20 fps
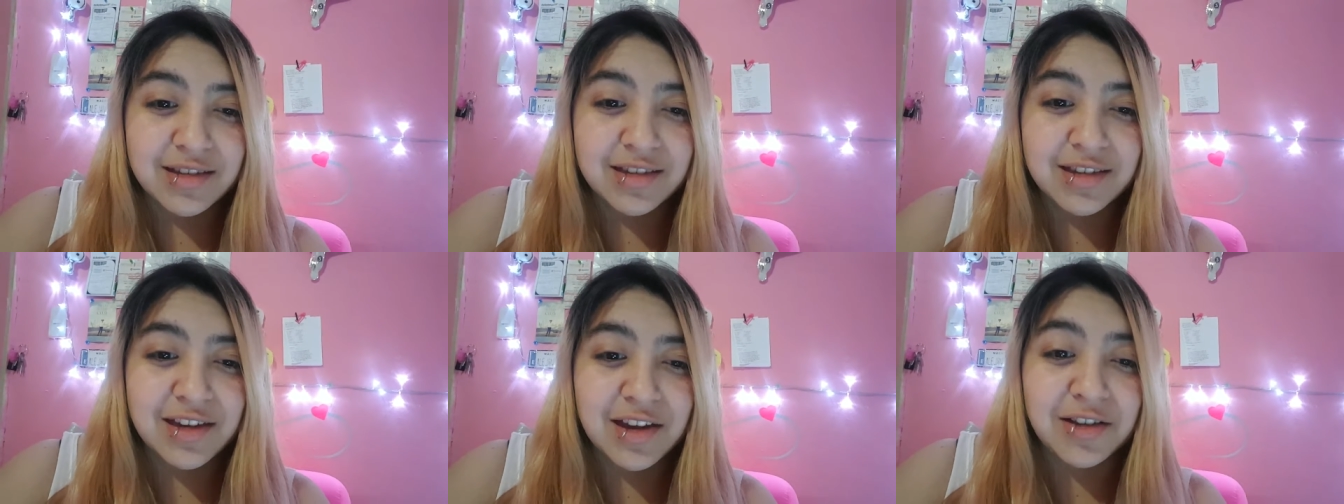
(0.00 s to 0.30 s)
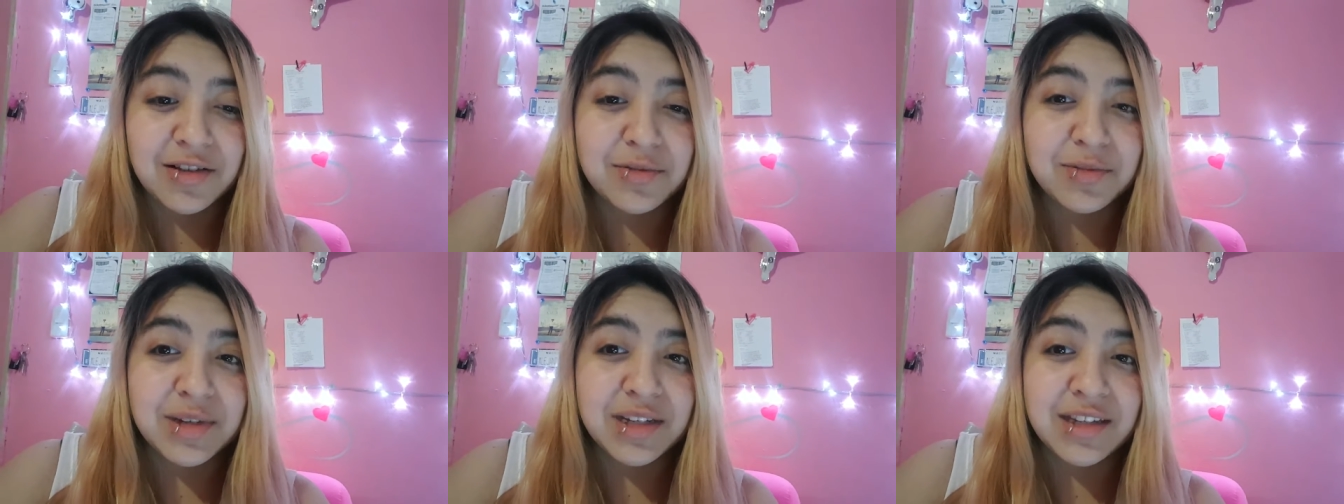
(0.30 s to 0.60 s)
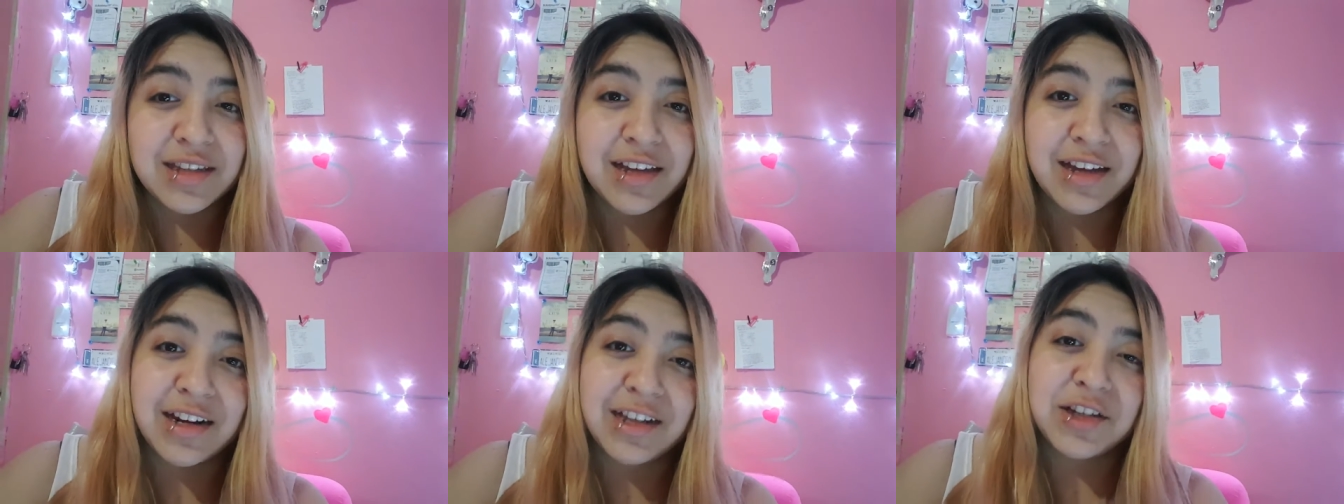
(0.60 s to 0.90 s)
tell me
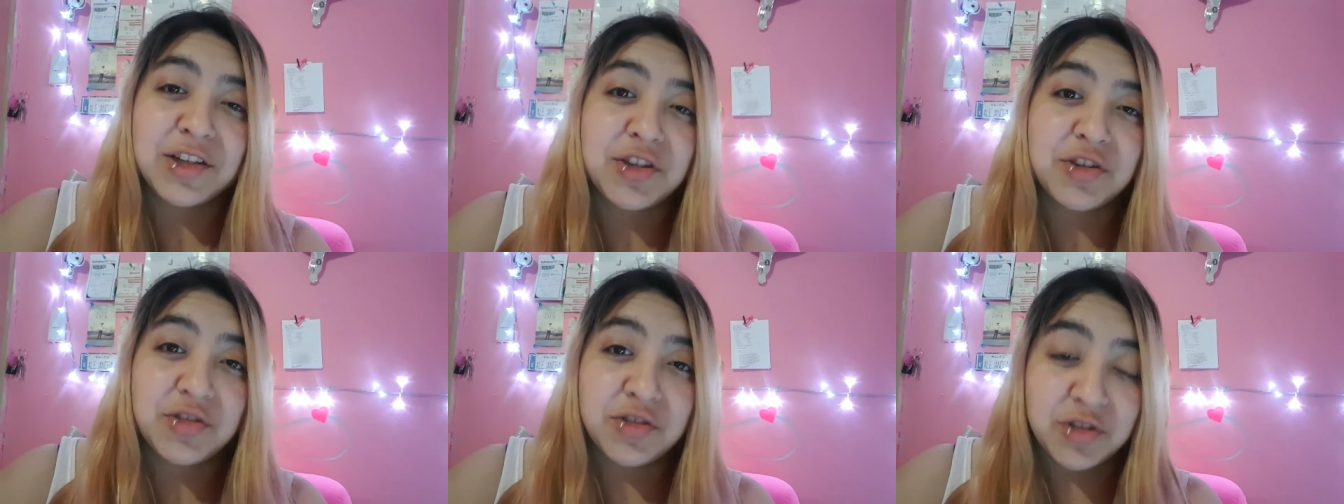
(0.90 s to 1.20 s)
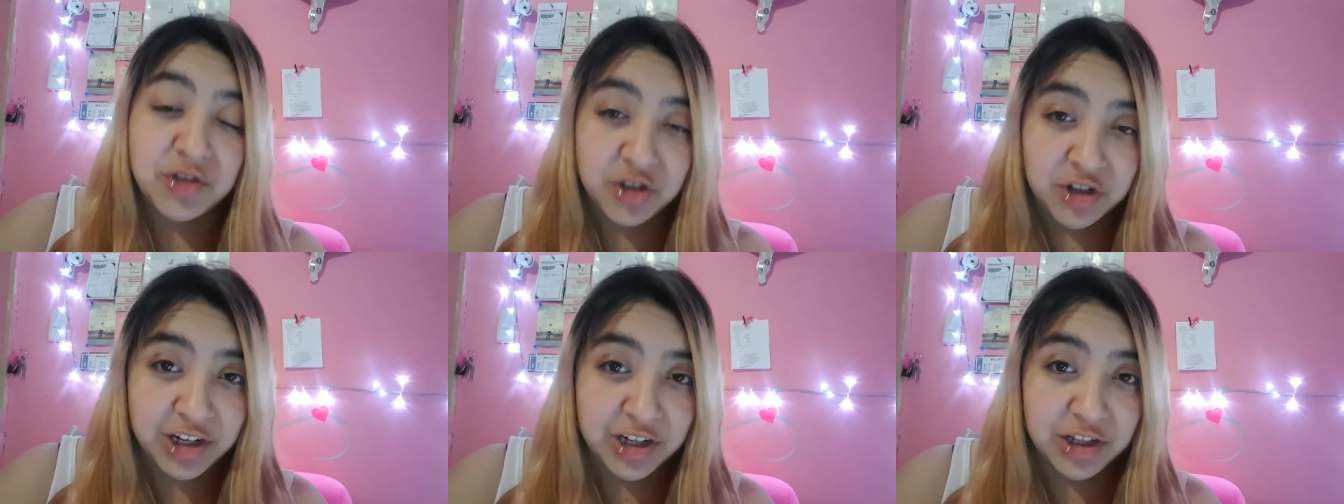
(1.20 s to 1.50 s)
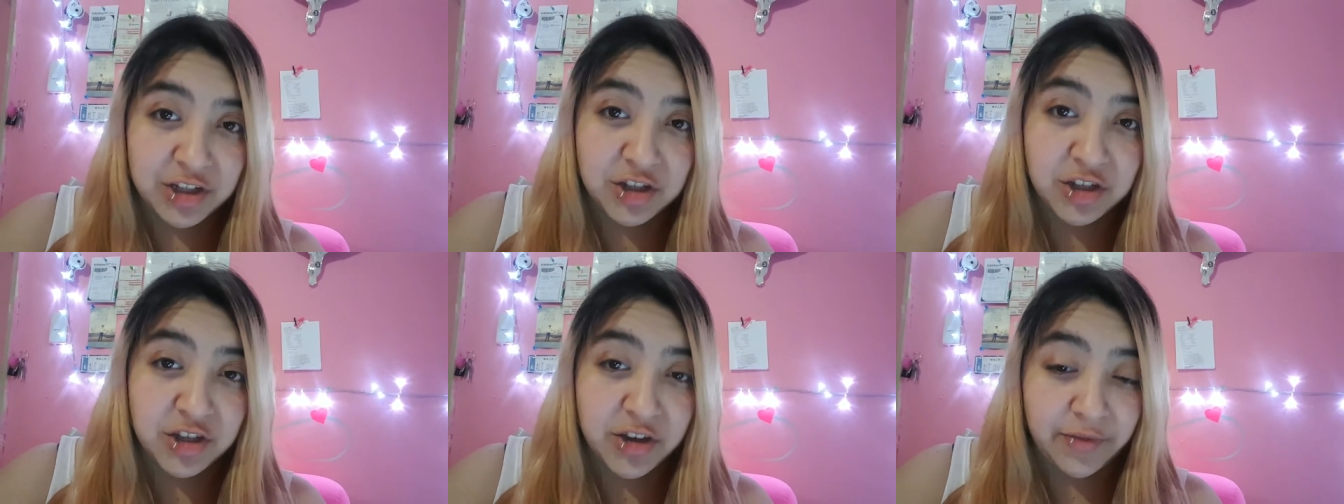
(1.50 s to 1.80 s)
that I should
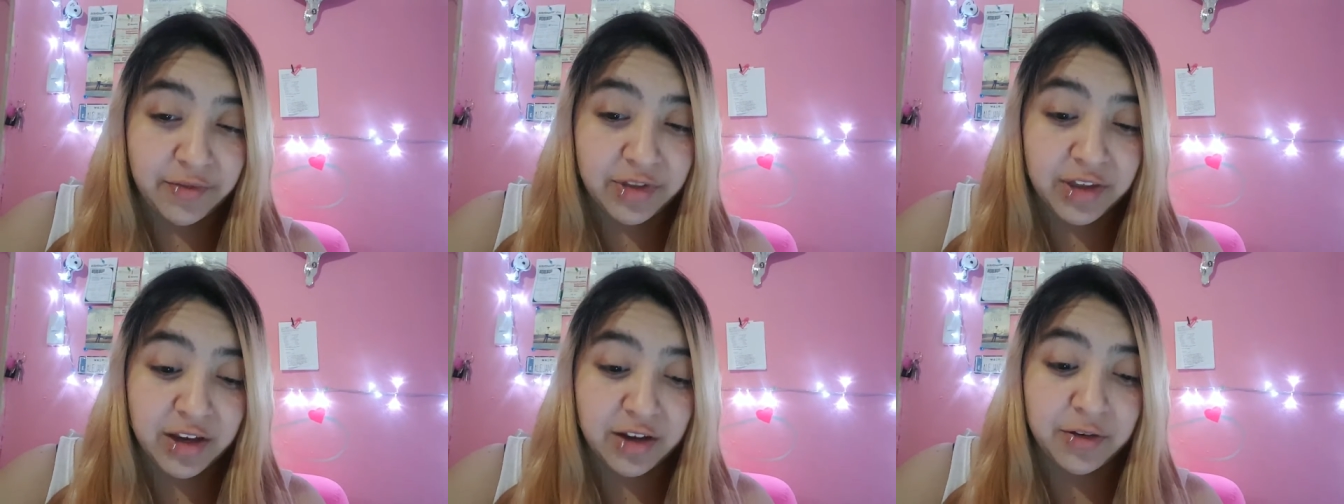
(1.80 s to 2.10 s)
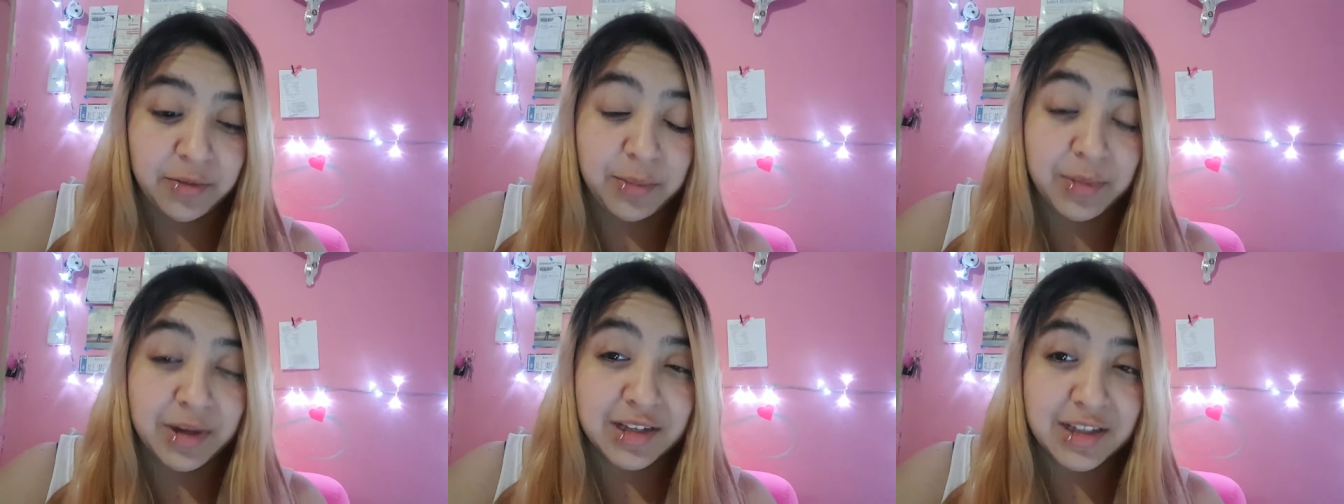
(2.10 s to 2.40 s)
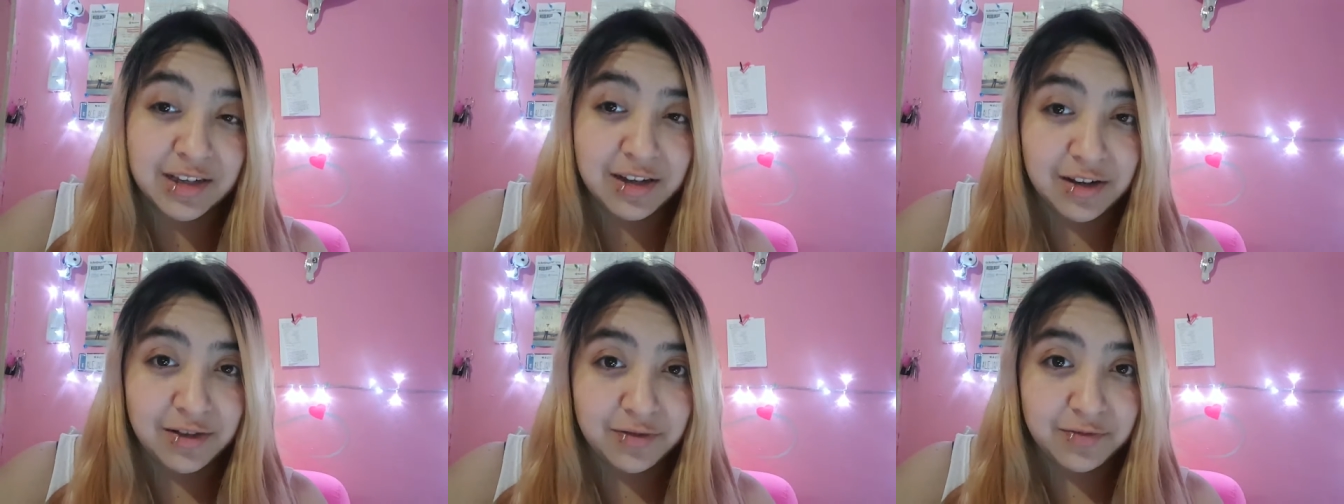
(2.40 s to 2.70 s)
change something of
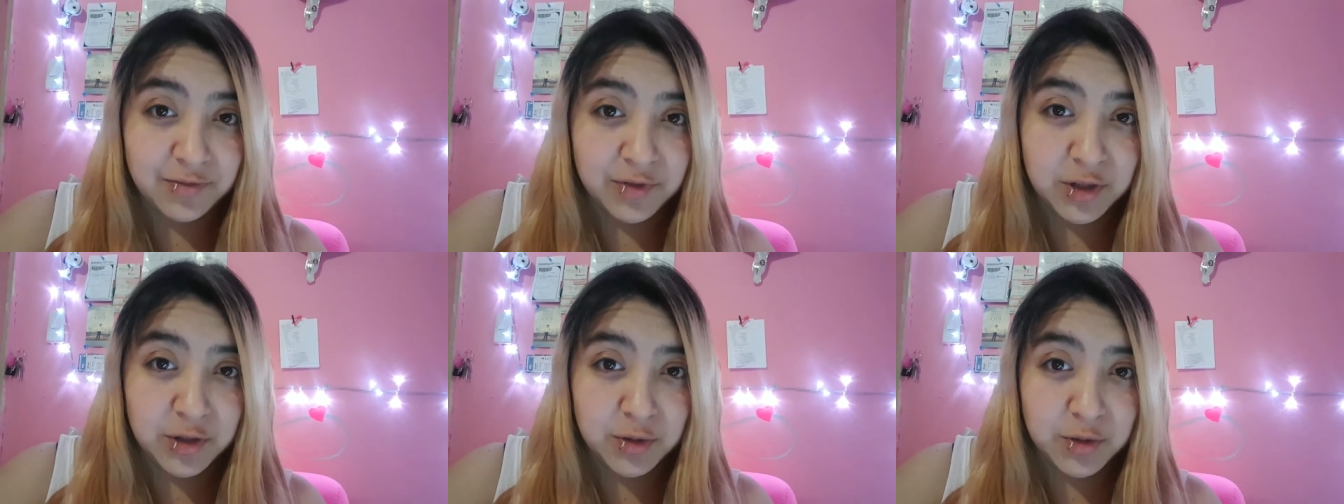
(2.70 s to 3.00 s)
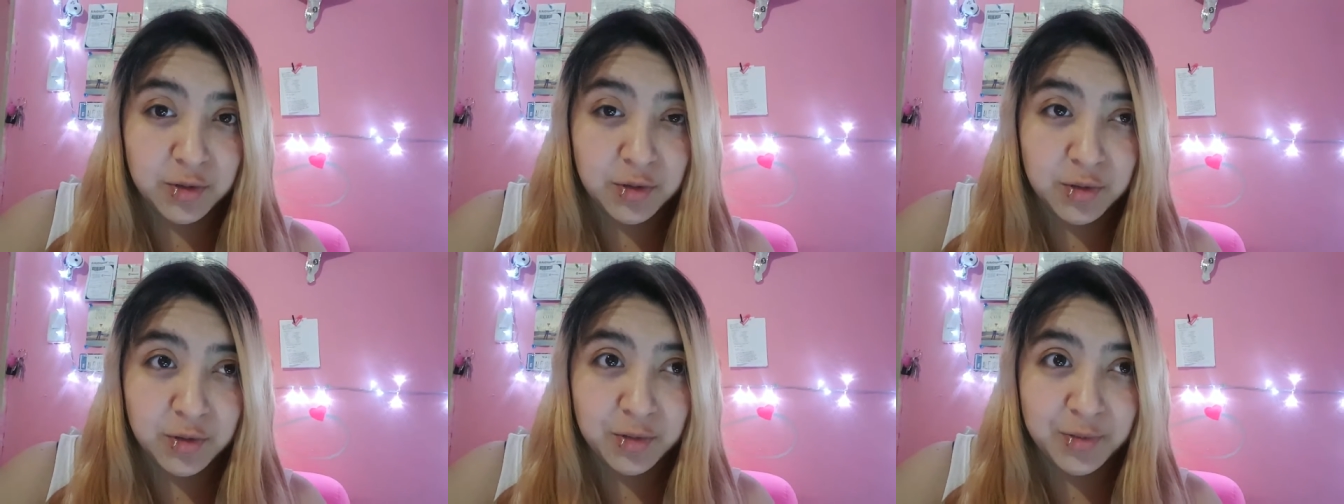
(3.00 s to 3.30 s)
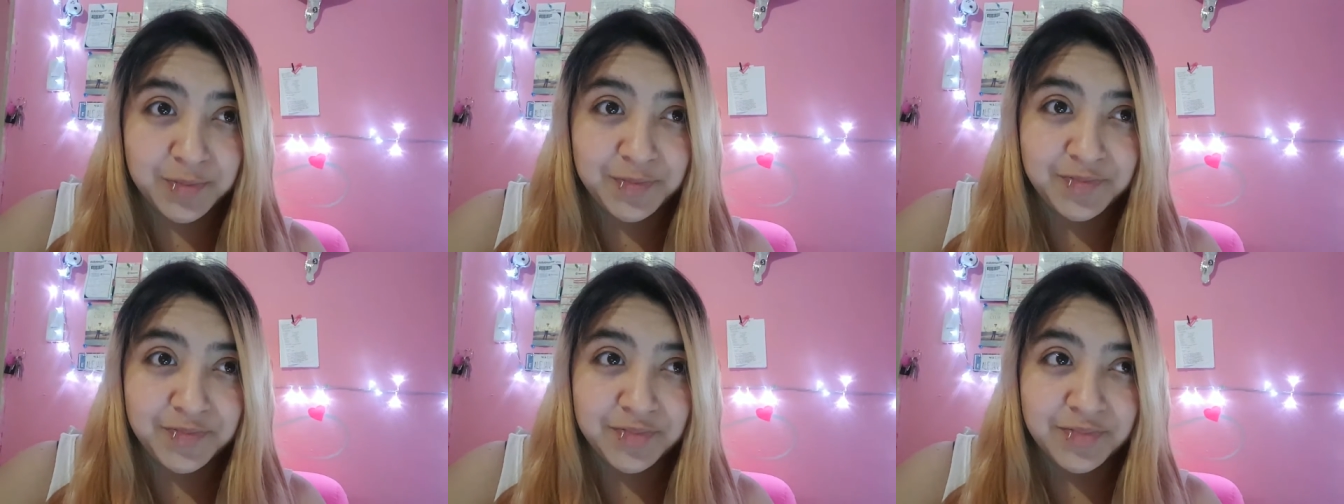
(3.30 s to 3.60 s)
myself
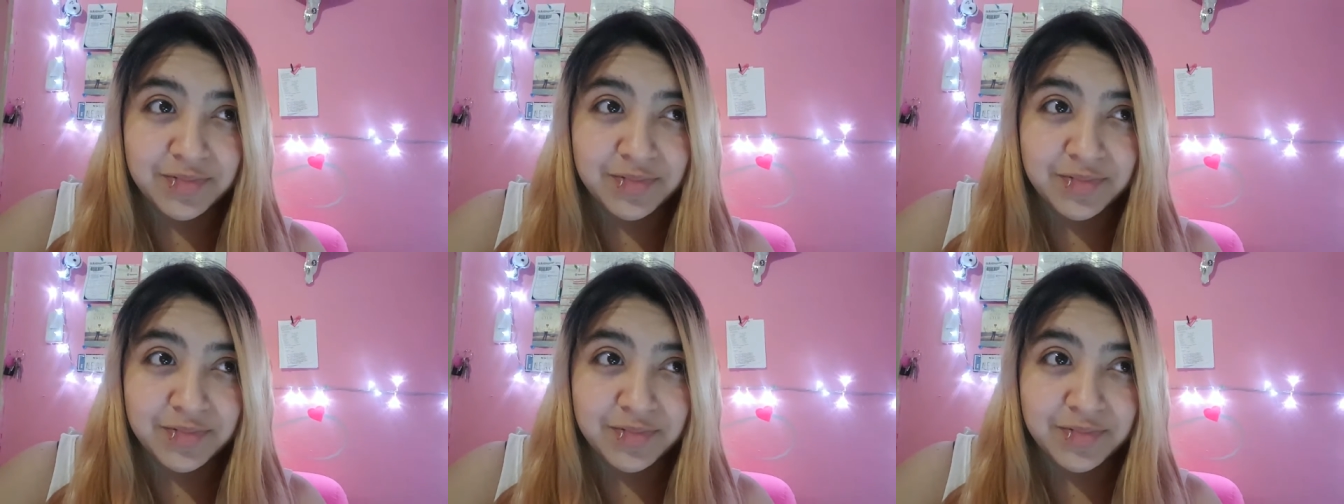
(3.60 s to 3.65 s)
to